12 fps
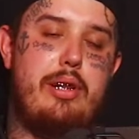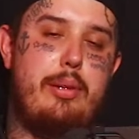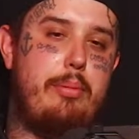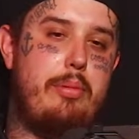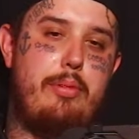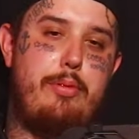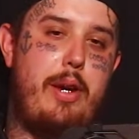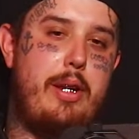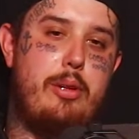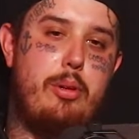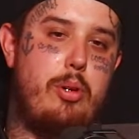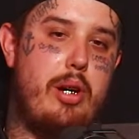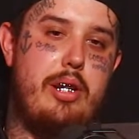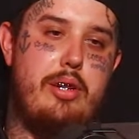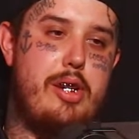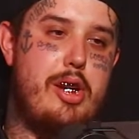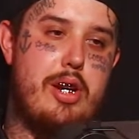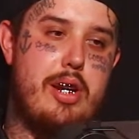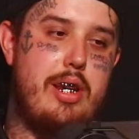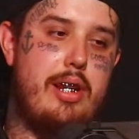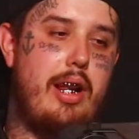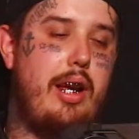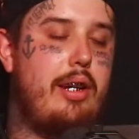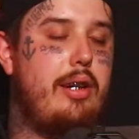some fatal crazy
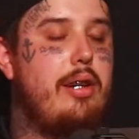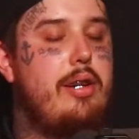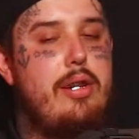shit like